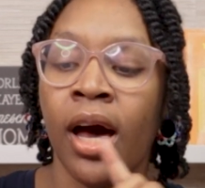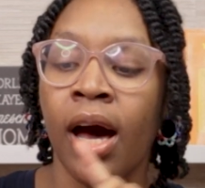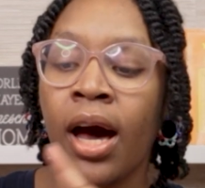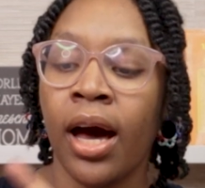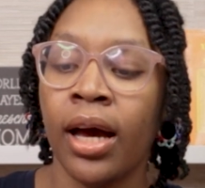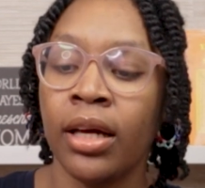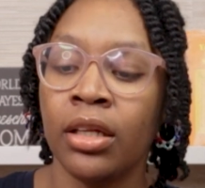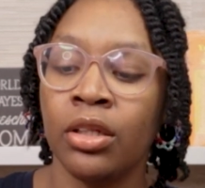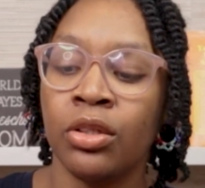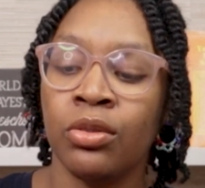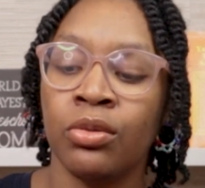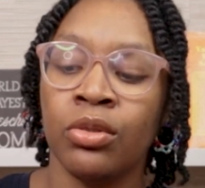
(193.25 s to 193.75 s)

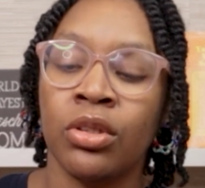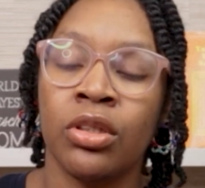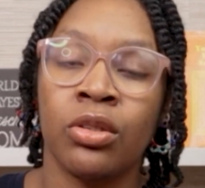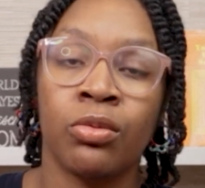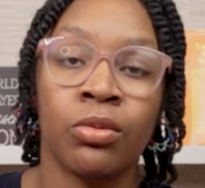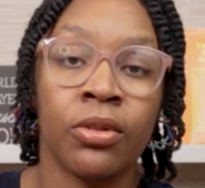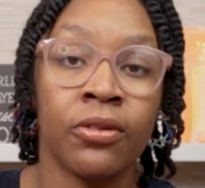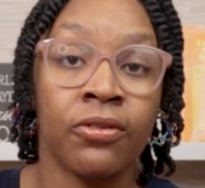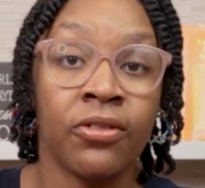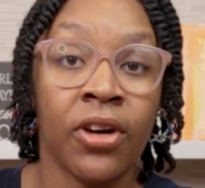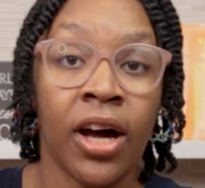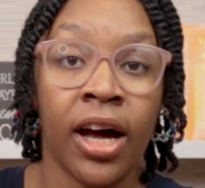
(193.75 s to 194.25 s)
I use the
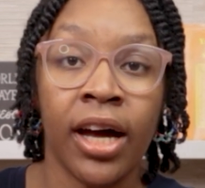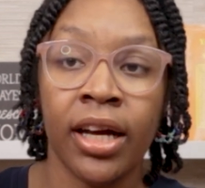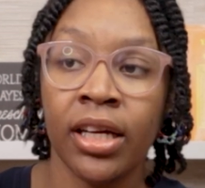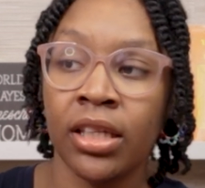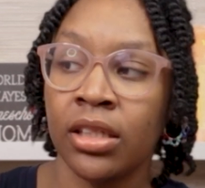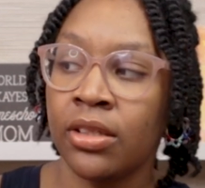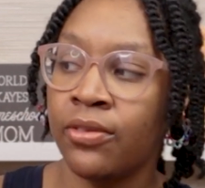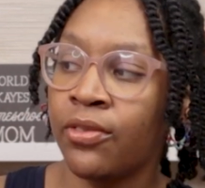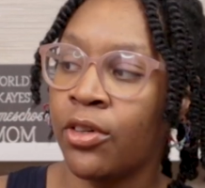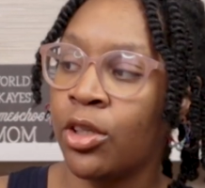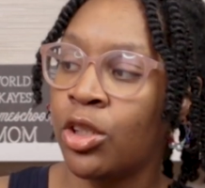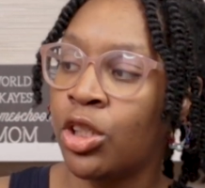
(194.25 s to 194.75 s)

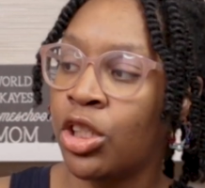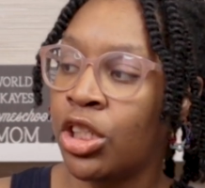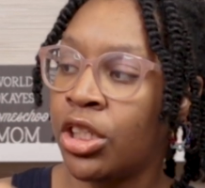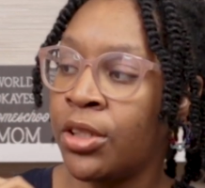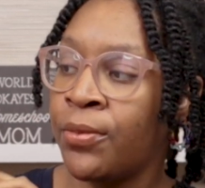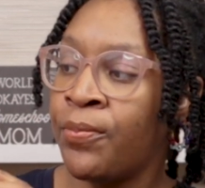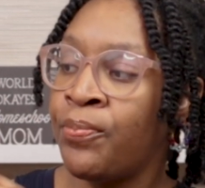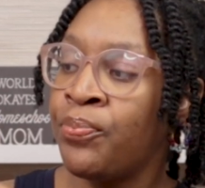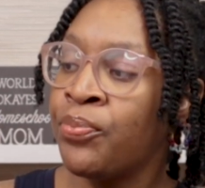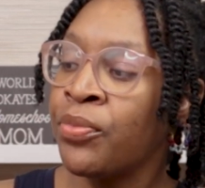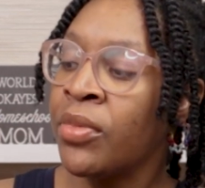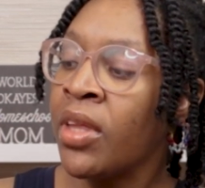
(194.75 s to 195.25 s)
revised
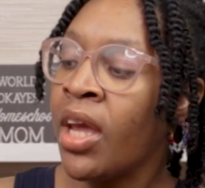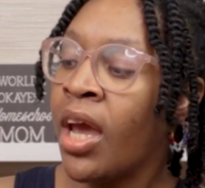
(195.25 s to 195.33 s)
version.